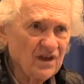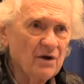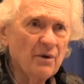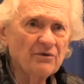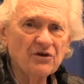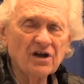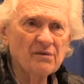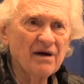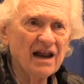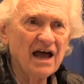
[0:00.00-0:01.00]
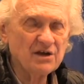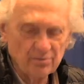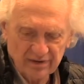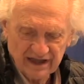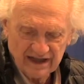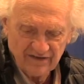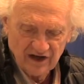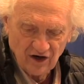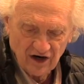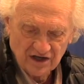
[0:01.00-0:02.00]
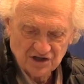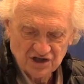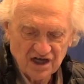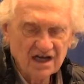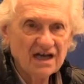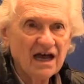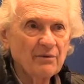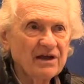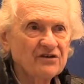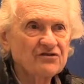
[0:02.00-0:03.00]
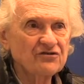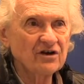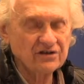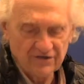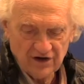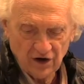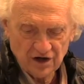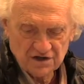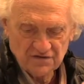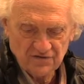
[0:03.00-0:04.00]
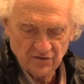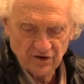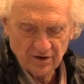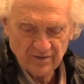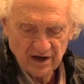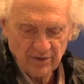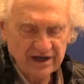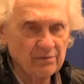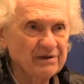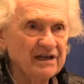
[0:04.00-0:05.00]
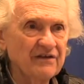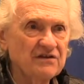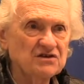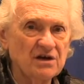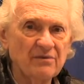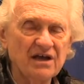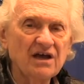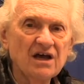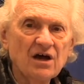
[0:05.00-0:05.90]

And we were talking about how you plan the arch, and we constructed the arch form, and we completed the chimney.